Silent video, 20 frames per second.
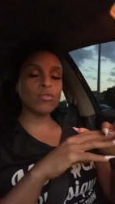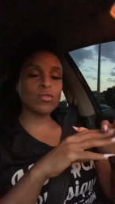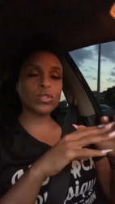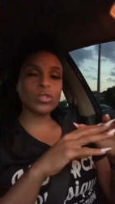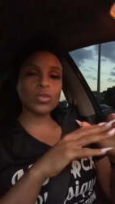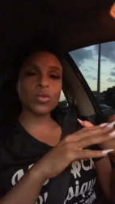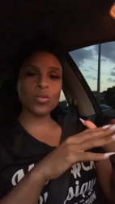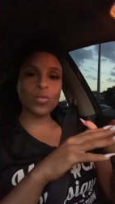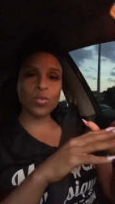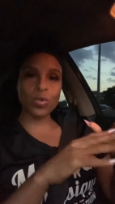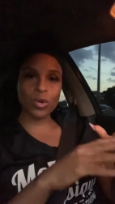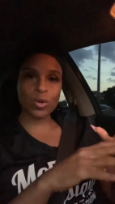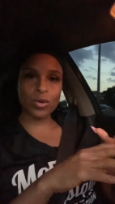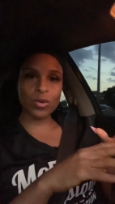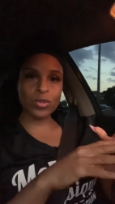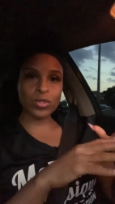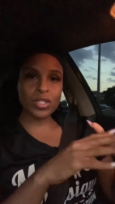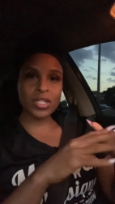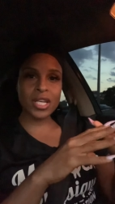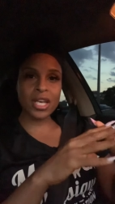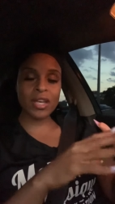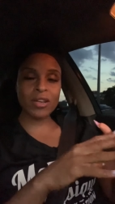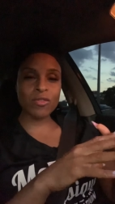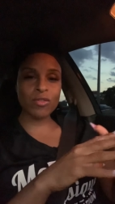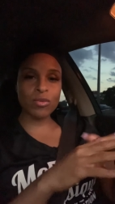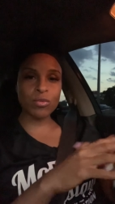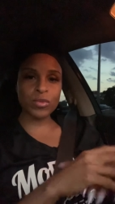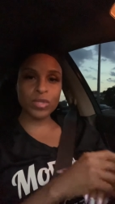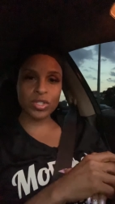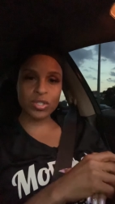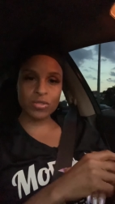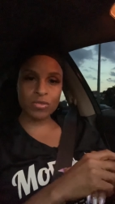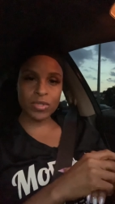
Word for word: on the world take on what